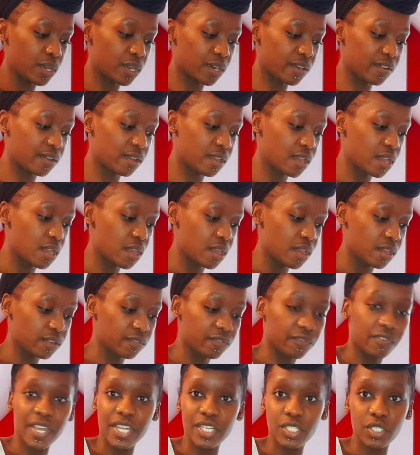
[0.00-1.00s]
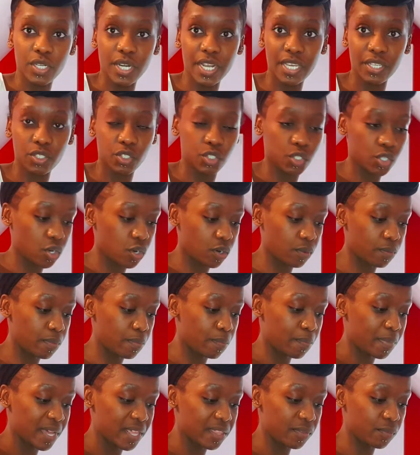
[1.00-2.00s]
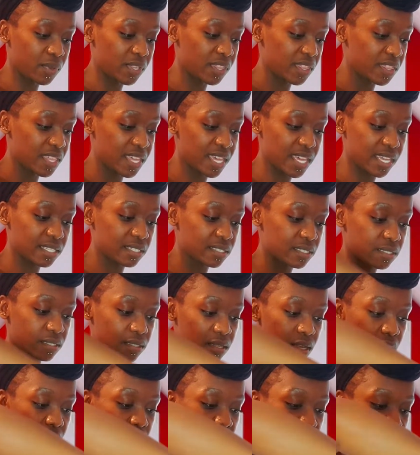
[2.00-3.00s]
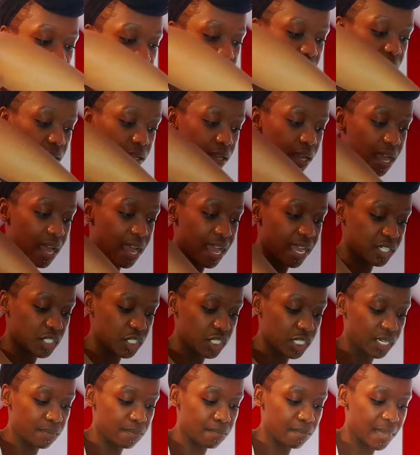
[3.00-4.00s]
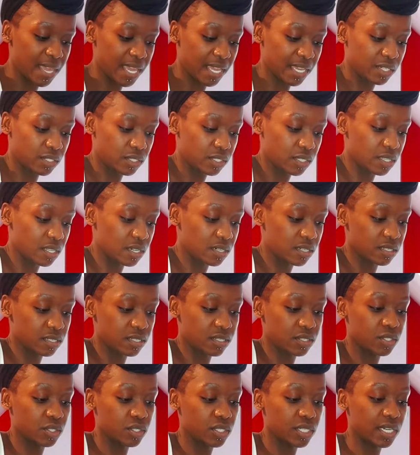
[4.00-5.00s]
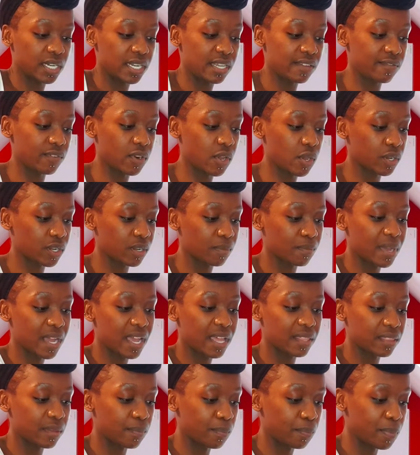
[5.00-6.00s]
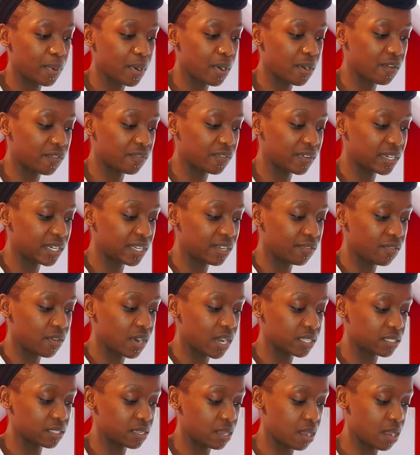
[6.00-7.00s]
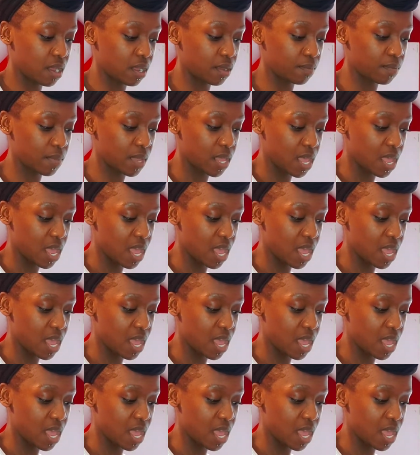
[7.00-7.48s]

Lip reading: gonna find your next job. But with this, I actually made the decision to leave locum at the perfectly right time,